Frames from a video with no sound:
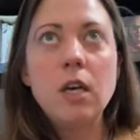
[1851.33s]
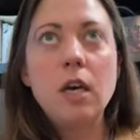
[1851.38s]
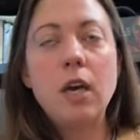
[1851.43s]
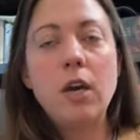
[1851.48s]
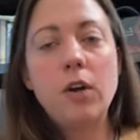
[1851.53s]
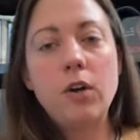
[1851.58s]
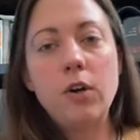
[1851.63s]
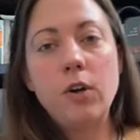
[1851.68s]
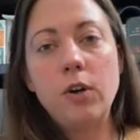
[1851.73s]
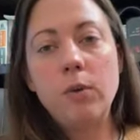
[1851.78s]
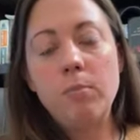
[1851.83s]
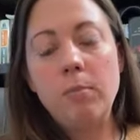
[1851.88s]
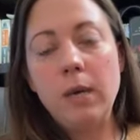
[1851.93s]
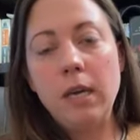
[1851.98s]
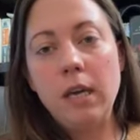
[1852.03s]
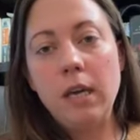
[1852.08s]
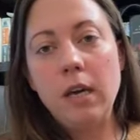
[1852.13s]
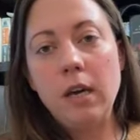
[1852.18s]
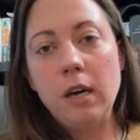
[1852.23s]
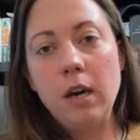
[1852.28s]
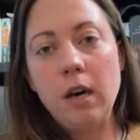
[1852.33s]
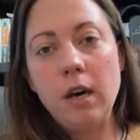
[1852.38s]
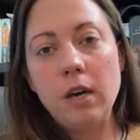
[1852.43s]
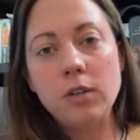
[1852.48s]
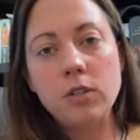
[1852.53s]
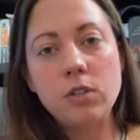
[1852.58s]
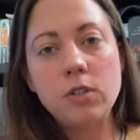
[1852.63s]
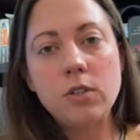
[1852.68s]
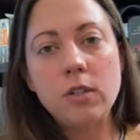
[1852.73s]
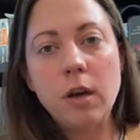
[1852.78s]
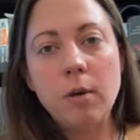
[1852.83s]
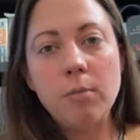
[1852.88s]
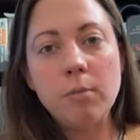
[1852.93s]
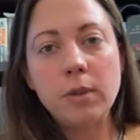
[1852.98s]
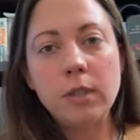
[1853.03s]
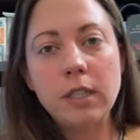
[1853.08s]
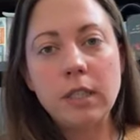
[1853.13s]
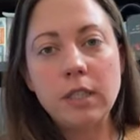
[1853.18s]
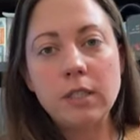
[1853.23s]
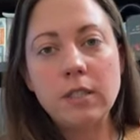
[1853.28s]
It could be
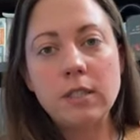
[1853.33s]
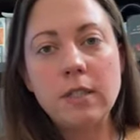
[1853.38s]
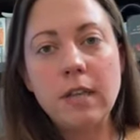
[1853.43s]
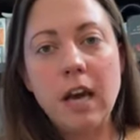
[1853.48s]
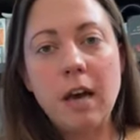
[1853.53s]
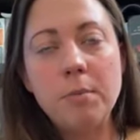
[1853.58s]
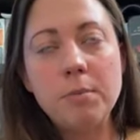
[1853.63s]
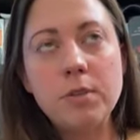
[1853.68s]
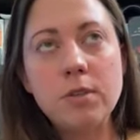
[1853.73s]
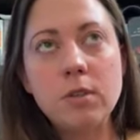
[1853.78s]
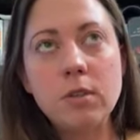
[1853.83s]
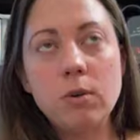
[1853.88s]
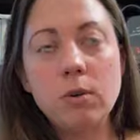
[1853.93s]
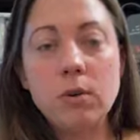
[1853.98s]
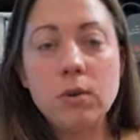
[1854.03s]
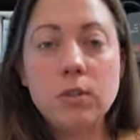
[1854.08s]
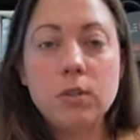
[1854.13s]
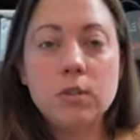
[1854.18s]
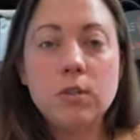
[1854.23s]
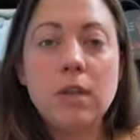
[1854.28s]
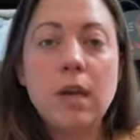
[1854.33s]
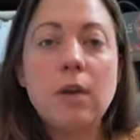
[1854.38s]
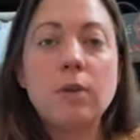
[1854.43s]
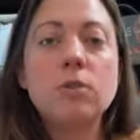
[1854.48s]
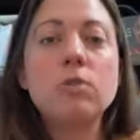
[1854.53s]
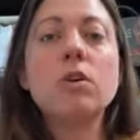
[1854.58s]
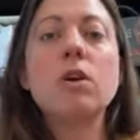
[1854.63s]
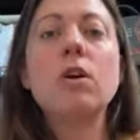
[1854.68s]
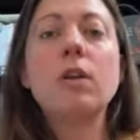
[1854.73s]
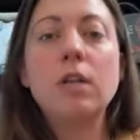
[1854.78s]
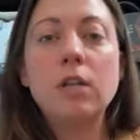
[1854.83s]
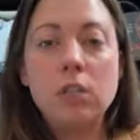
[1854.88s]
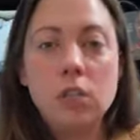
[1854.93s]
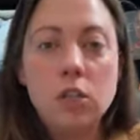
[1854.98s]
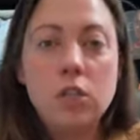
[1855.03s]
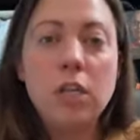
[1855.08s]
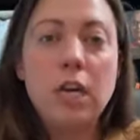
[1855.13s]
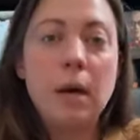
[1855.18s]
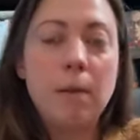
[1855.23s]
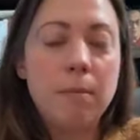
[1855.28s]
stumbling steps, so the horse is now starting to
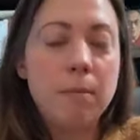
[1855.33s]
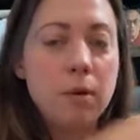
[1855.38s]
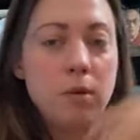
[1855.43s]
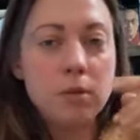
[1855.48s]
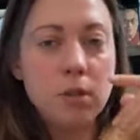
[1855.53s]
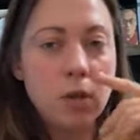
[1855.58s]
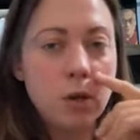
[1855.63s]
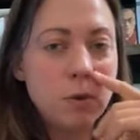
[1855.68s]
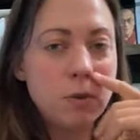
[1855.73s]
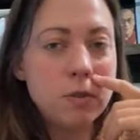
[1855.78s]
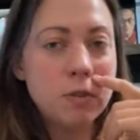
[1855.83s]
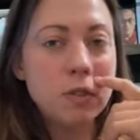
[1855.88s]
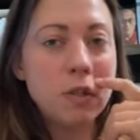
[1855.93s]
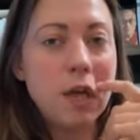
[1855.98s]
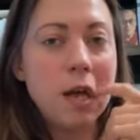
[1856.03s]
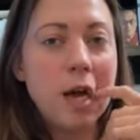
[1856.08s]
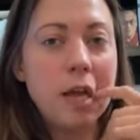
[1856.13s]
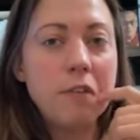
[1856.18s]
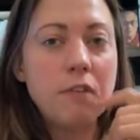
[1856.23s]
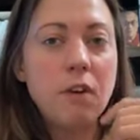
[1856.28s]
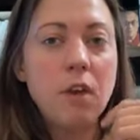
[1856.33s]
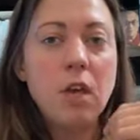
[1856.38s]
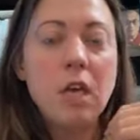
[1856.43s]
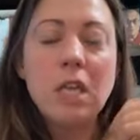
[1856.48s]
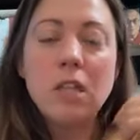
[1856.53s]
jab their toes a lot.